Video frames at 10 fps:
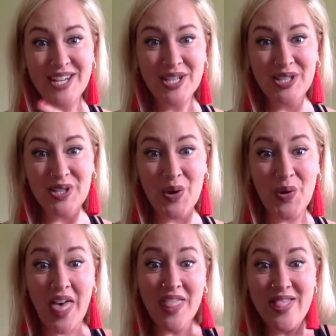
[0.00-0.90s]

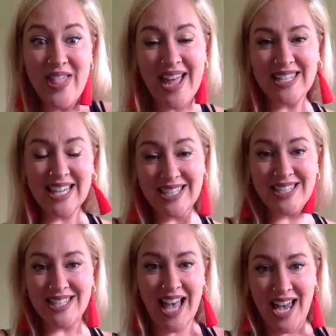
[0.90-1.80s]
So that's
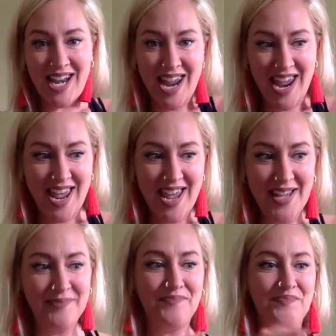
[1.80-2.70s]

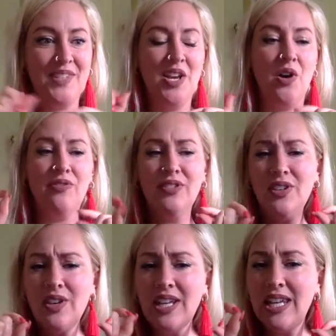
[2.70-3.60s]
exciting. Well,
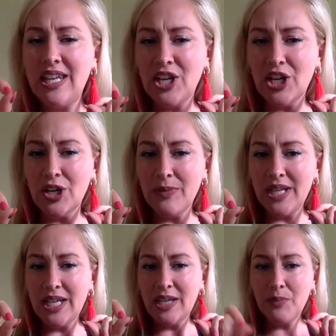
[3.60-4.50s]
you can hear
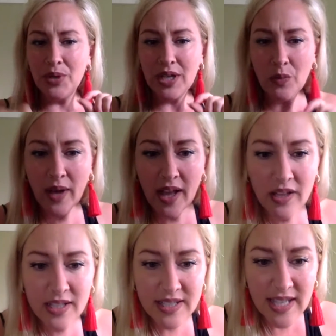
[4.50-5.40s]
me pretty
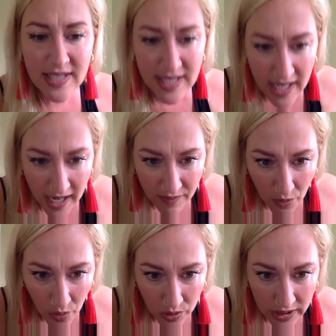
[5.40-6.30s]
well. It says that I'm
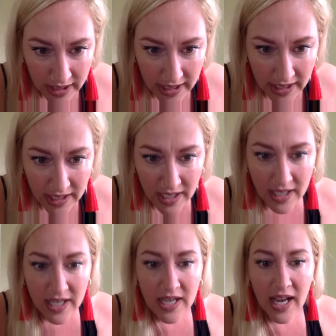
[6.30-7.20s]
only
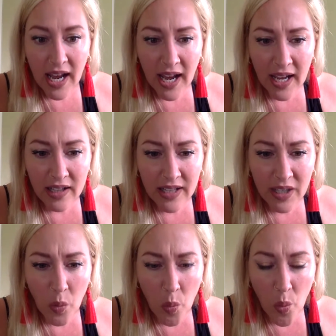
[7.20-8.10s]
at like
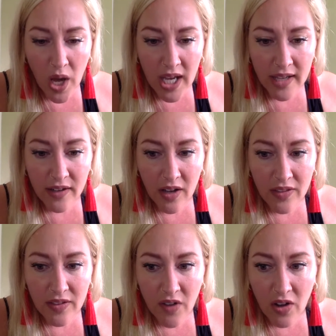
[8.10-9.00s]
1 on
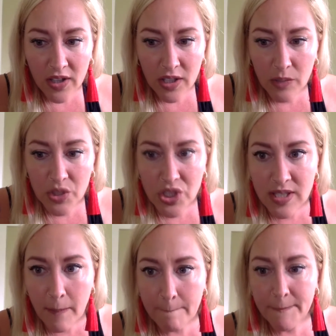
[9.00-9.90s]
the volume, which is
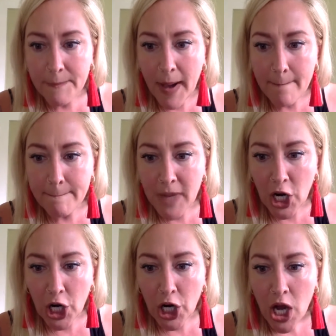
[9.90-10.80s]
a
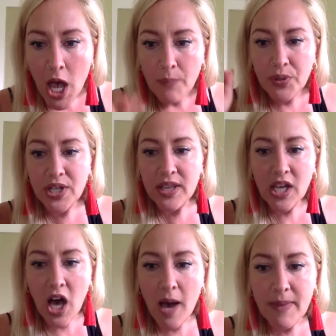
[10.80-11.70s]
bummer. Put in the
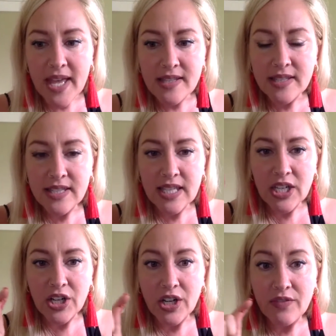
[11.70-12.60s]
comments
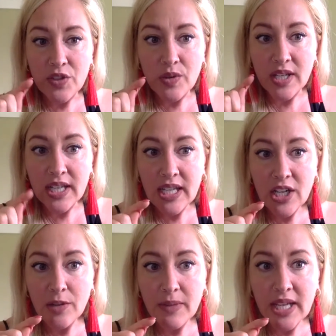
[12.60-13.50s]
here if you can
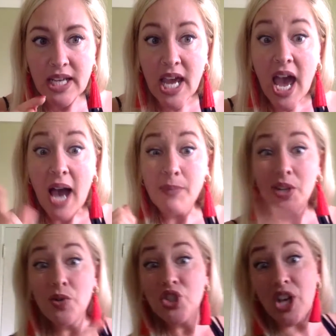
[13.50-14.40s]
hear me. I'm going
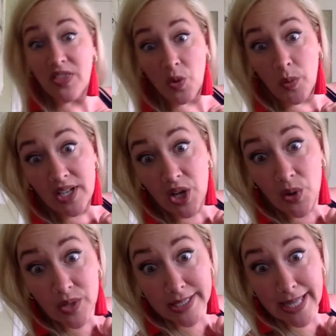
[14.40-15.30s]
to go shut the window
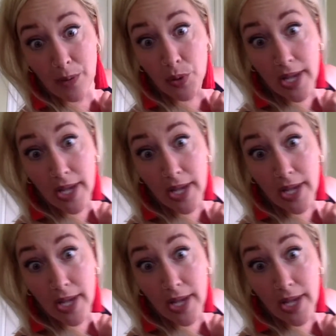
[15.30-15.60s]
because that will